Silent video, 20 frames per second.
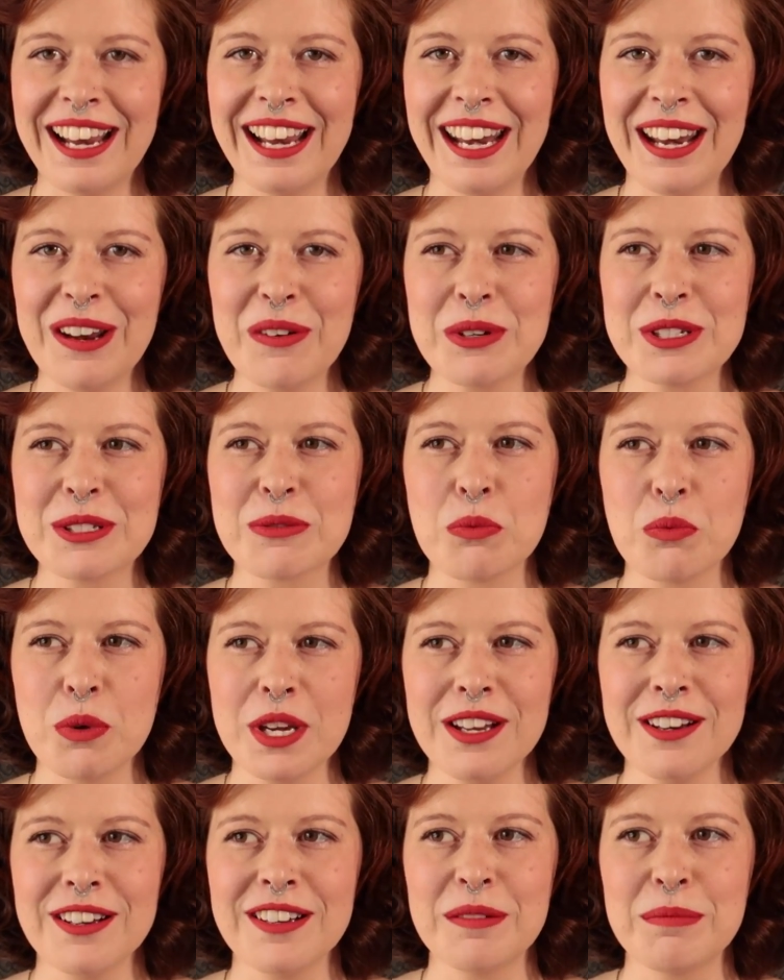It was
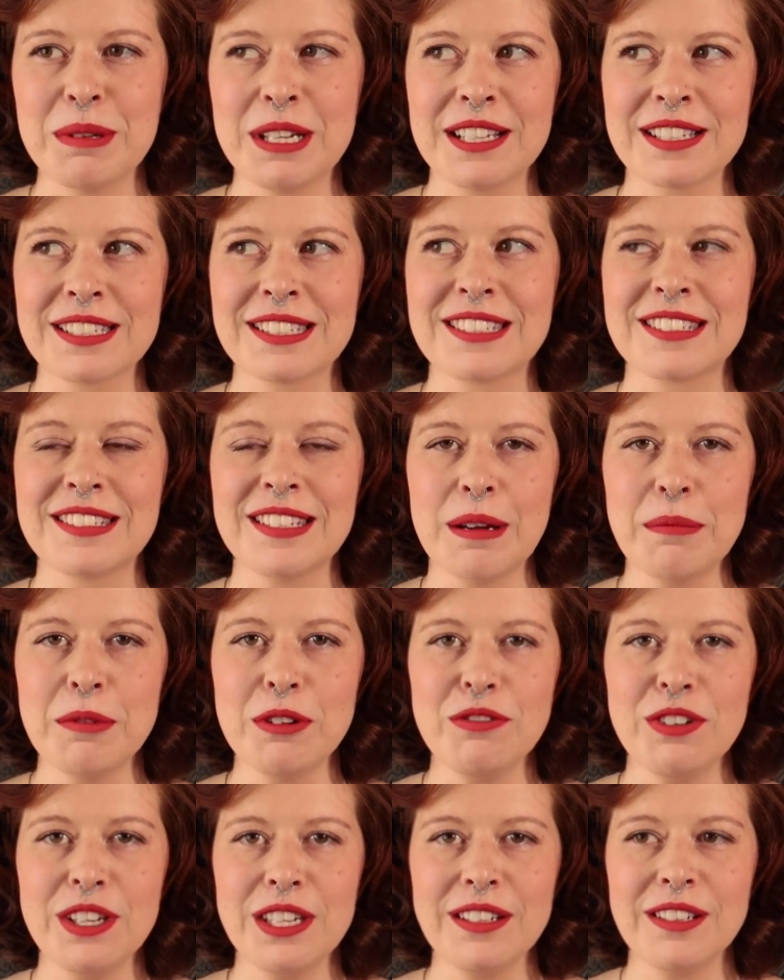weird because some
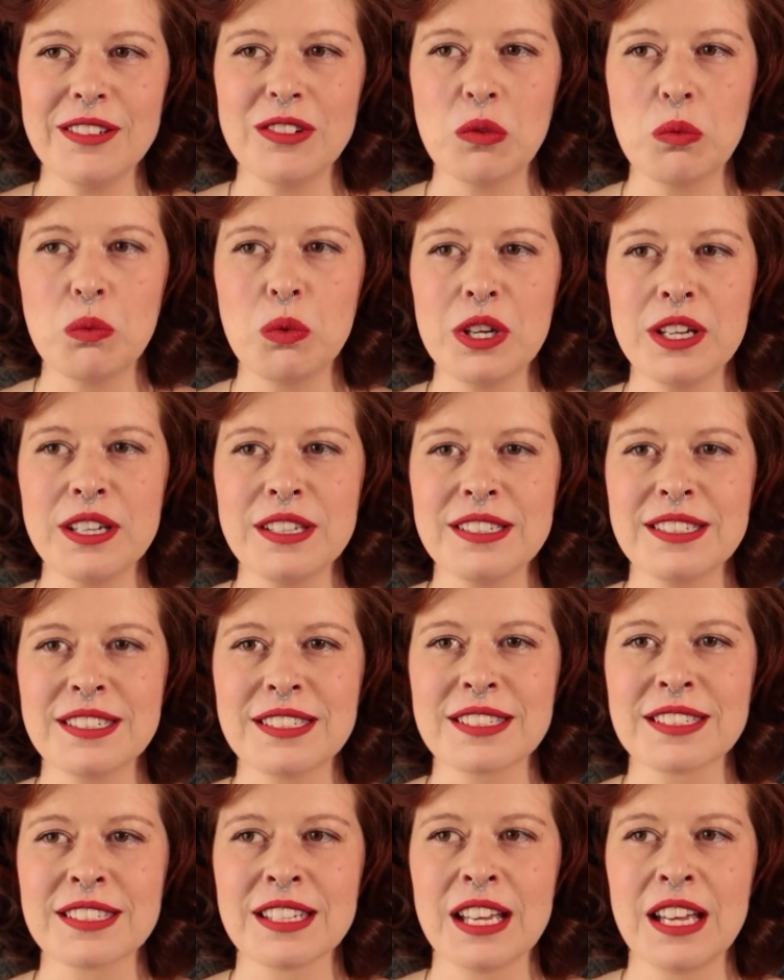of it
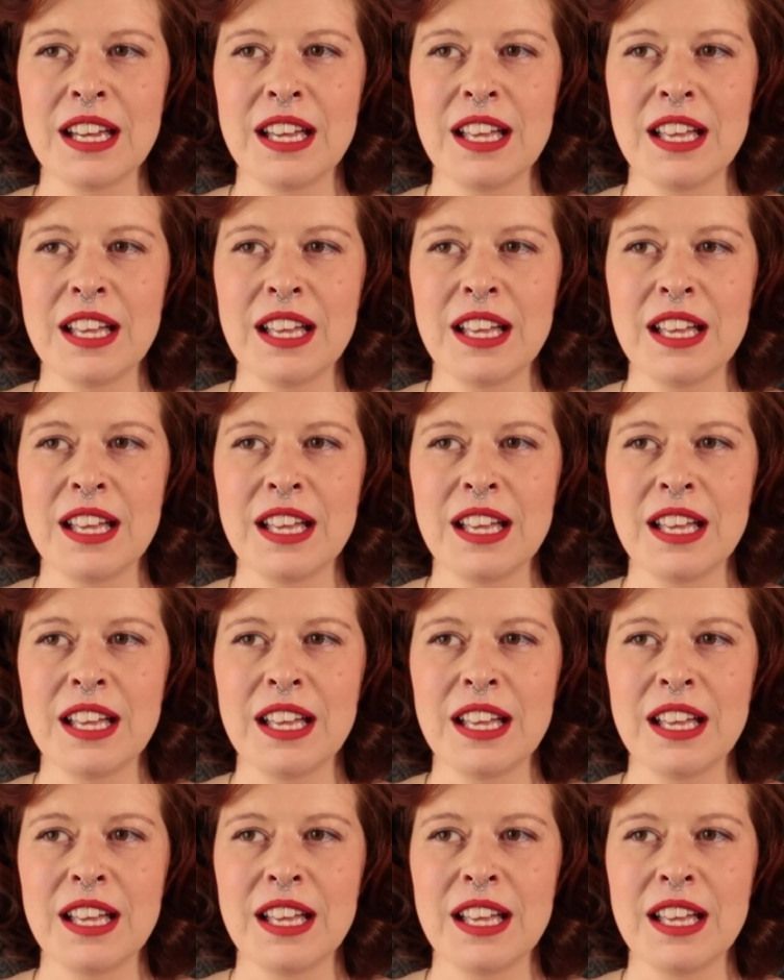was